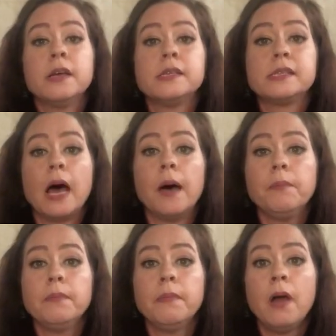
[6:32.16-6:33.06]

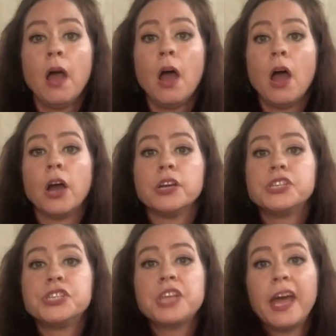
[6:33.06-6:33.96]
some are
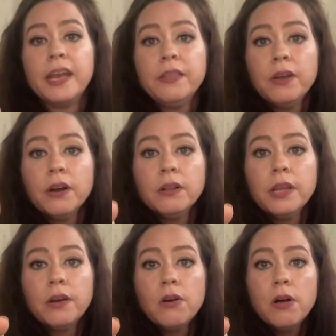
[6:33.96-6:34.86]
shedding their
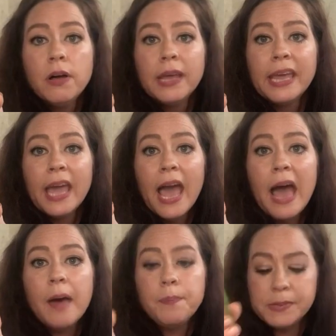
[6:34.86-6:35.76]
little
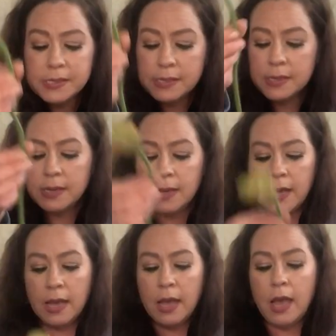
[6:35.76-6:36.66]
caps,
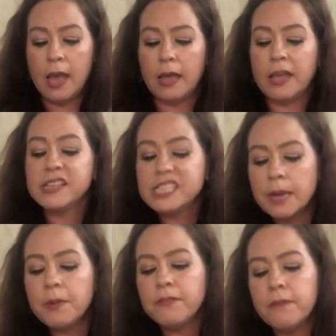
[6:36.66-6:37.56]
and
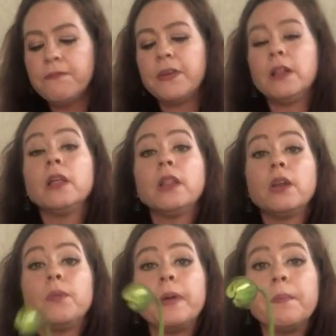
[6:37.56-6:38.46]
some of them feel a
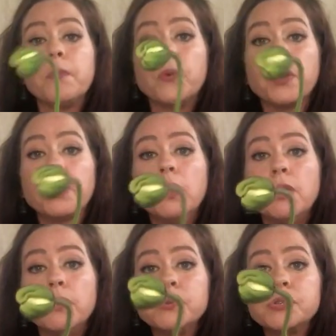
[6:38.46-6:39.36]
little bit more
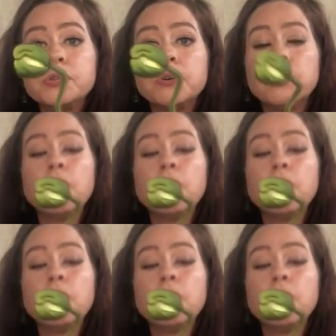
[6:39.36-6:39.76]
closed.